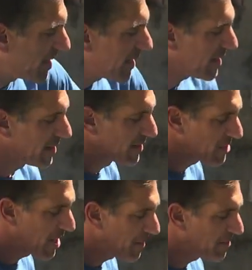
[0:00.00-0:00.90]
the
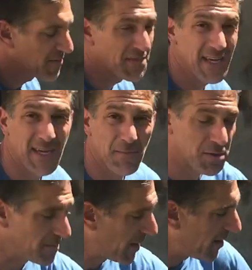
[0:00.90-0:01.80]
top of the
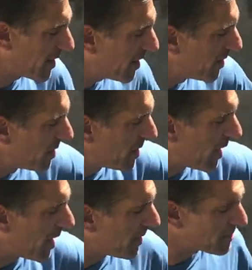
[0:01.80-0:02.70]
plumeria
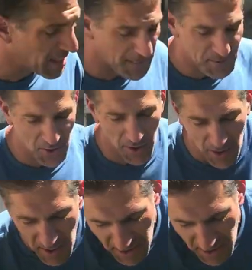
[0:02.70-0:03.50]
um, topsoil.